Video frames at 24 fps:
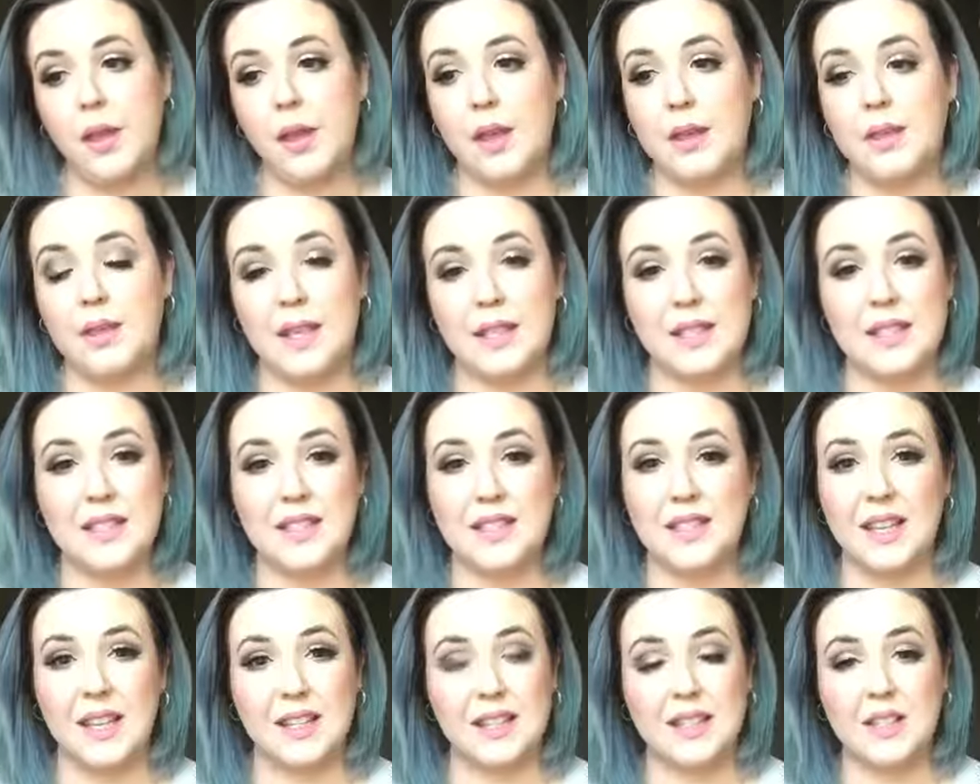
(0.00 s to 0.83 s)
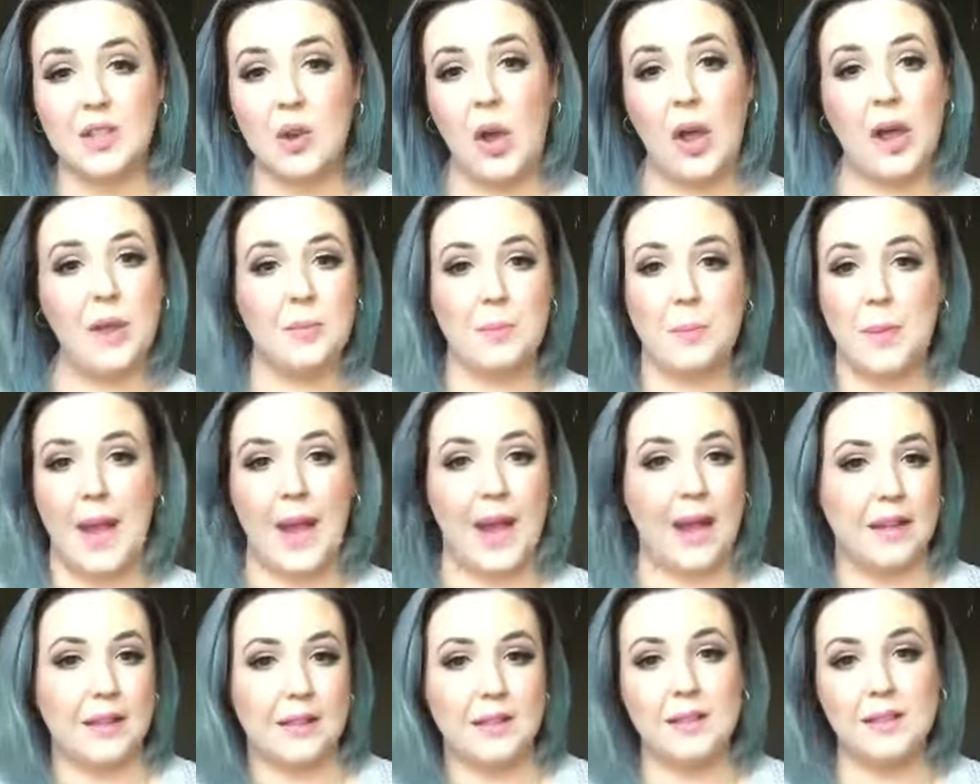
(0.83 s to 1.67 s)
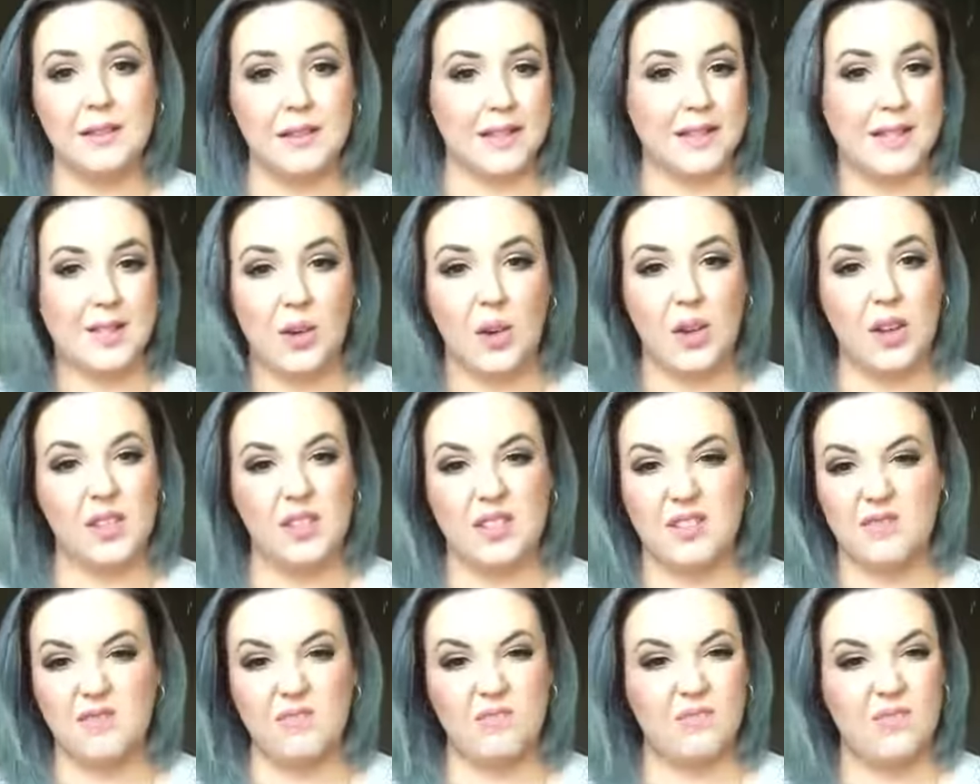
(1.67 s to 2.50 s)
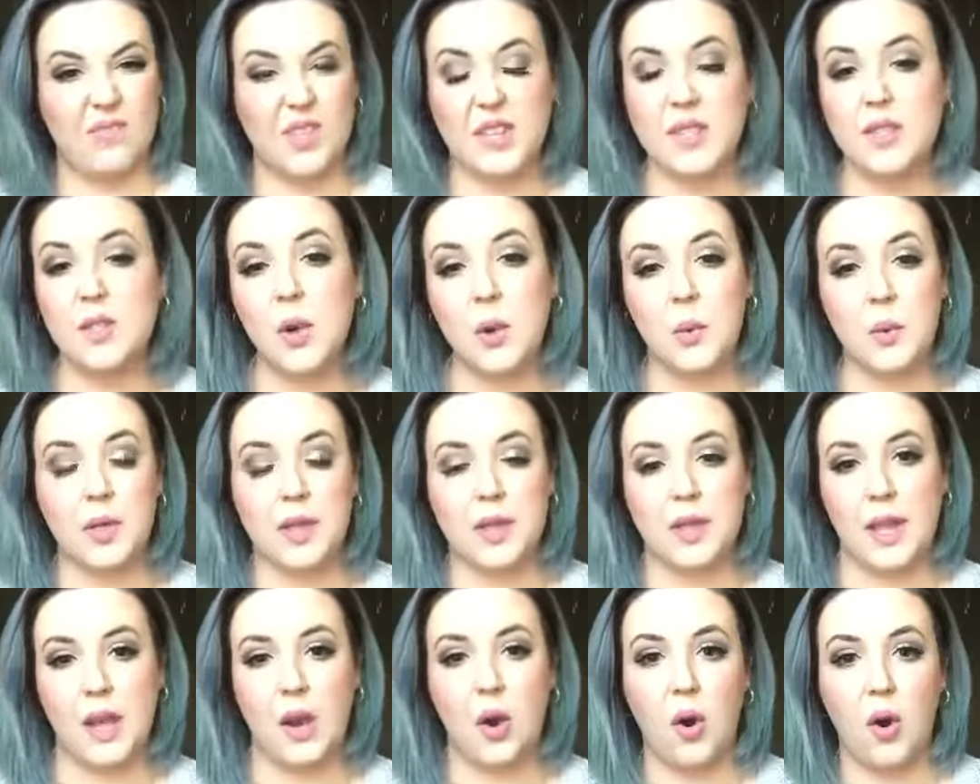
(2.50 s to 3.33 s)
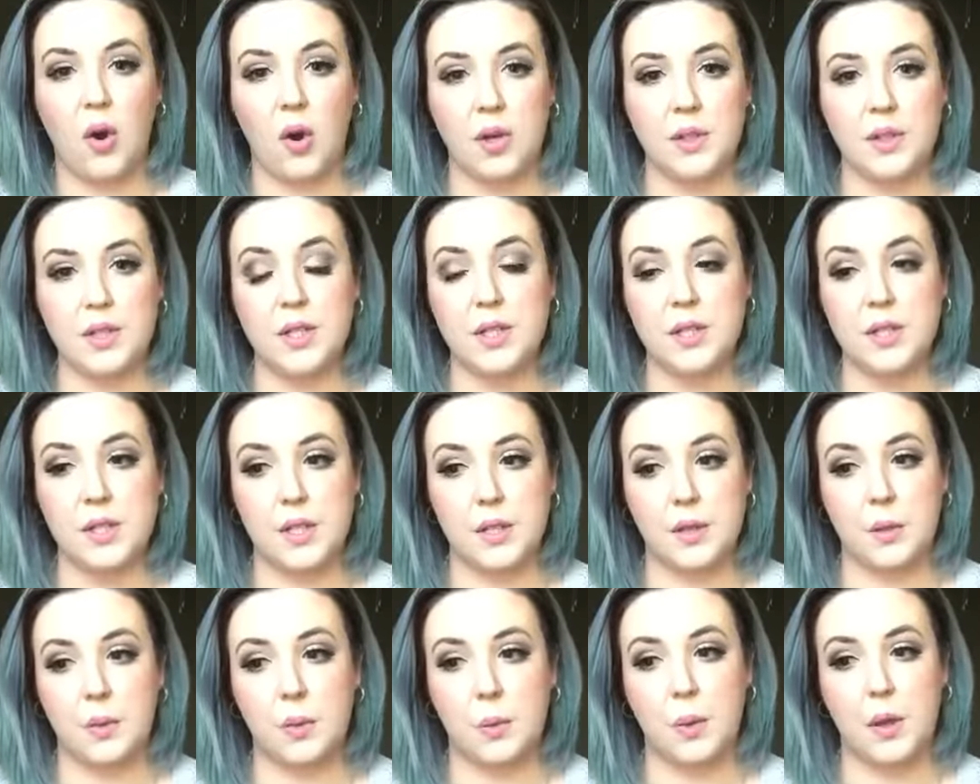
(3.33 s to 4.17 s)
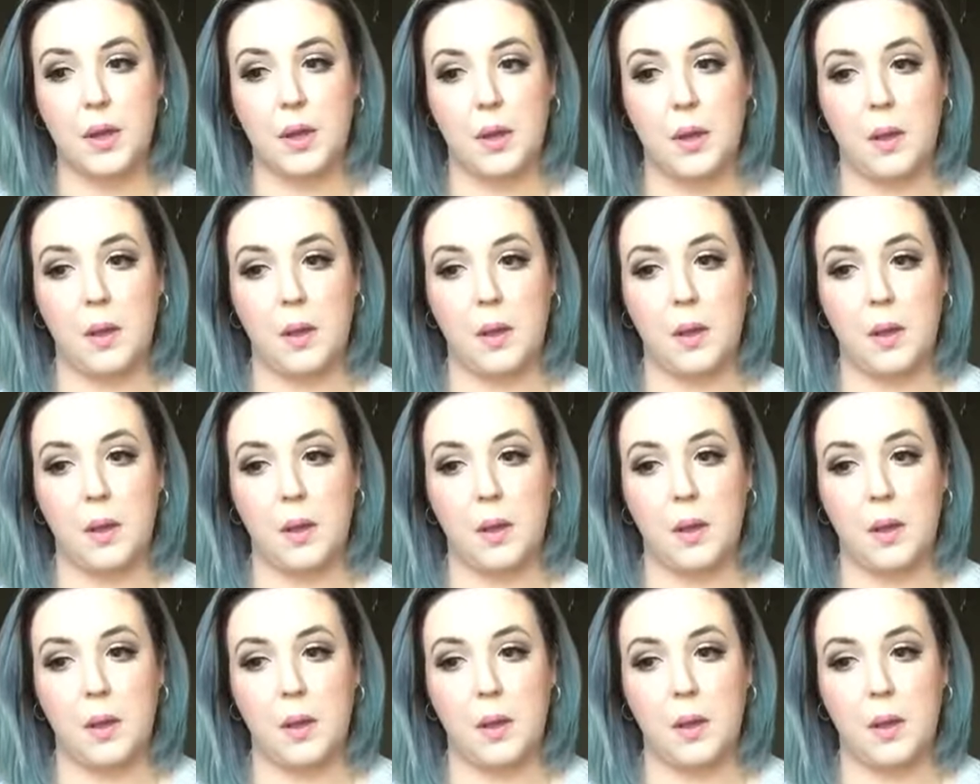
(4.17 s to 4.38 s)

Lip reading: And that's not bad. That's not really that hard to do.